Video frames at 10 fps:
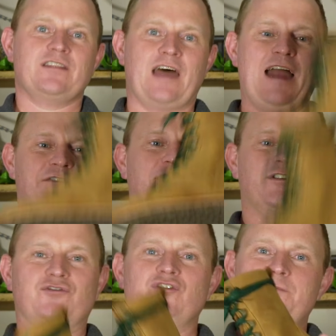the
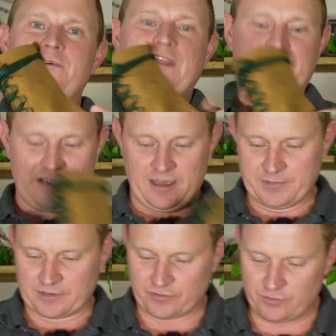African Trooper that's
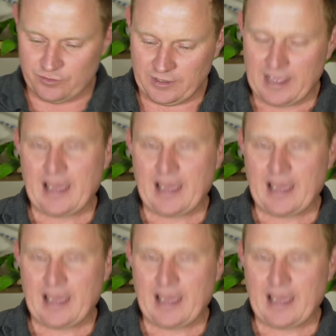coming soon,